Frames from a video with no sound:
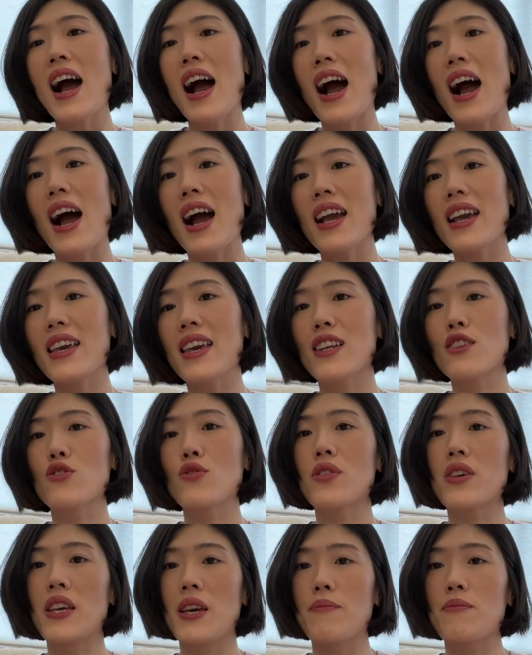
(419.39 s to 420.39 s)
I get to
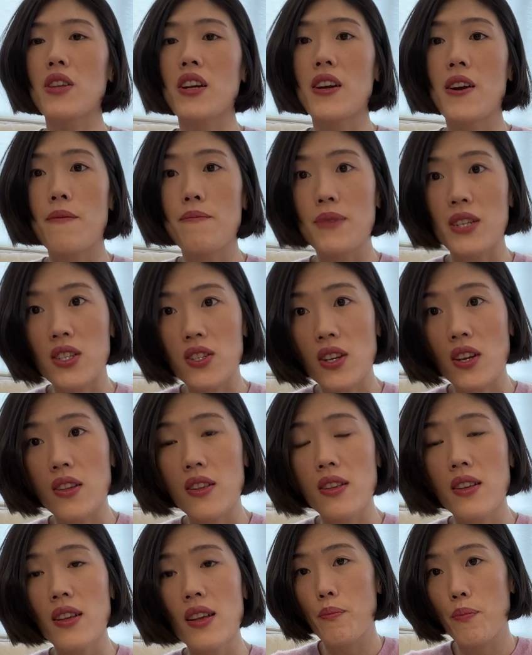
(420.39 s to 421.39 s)
keep the commission.